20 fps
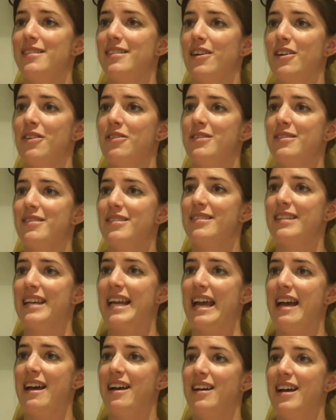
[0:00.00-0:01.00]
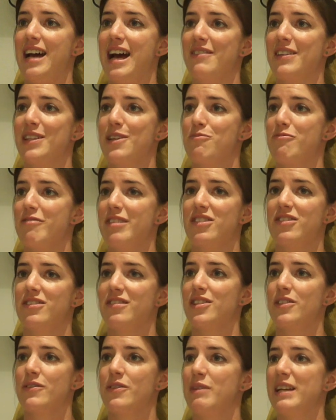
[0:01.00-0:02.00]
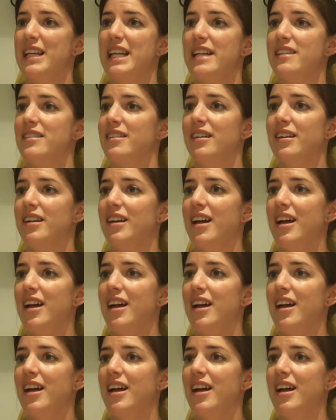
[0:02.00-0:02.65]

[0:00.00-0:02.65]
So I was here having operations sort of a week later.